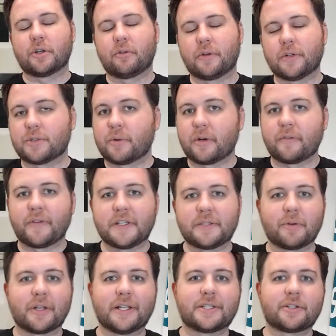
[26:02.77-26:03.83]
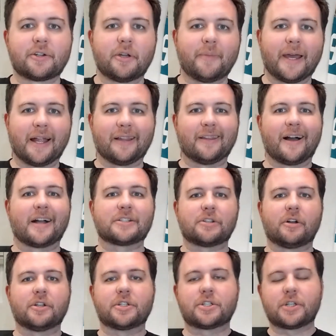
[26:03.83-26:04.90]
the show on Twitter, Facebook, and Instagram at Locked
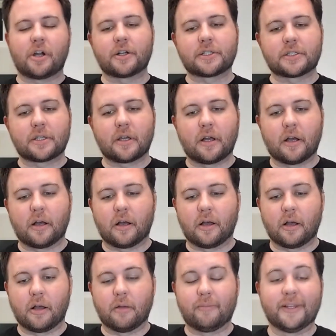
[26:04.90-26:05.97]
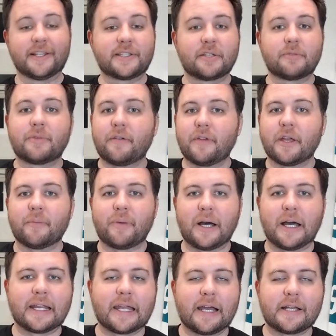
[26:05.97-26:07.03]
On Sharks. Um, listen wherever you get
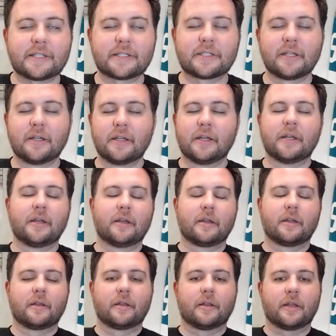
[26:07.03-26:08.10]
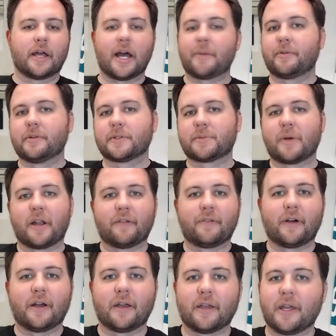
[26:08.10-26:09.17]
podcasts, Apple,
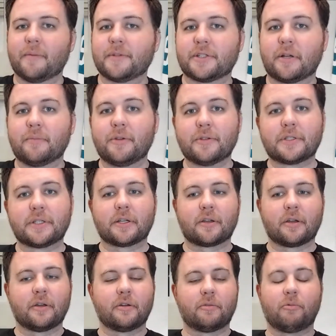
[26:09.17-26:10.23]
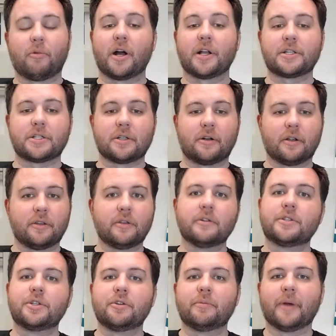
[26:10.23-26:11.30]
Spotify, Amazon Music. Watch on
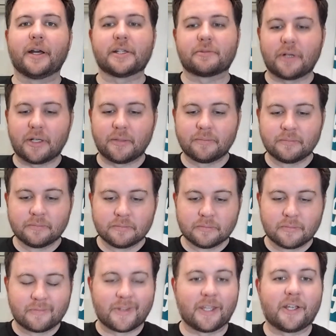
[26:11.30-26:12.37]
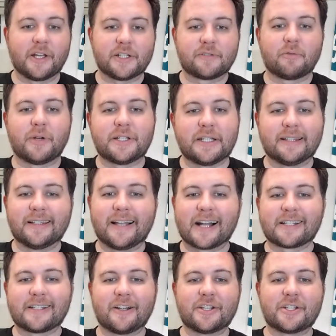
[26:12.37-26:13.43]
YouTube as well. Thank you guys for watching
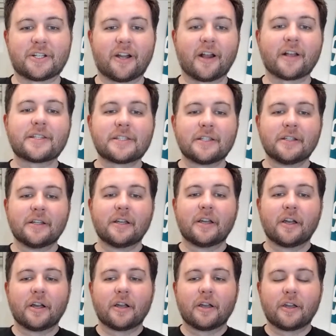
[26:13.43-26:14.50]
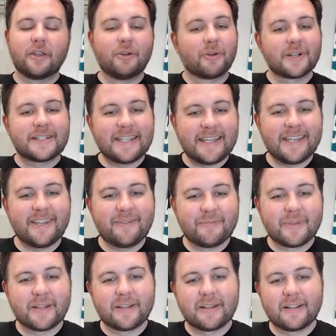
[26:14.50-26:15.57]
Locked On Sharks, your
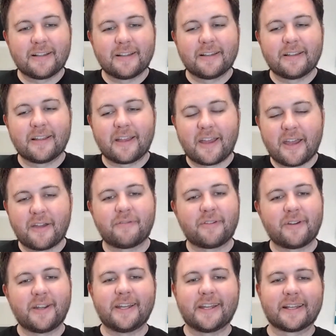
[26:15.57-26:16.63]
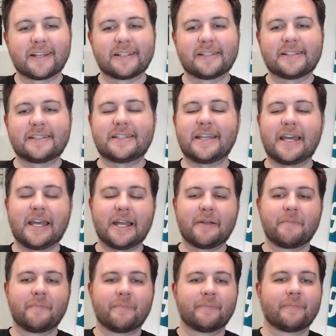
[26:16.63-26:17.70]
team every
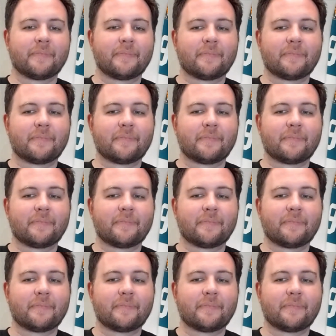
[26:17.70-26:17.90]
day.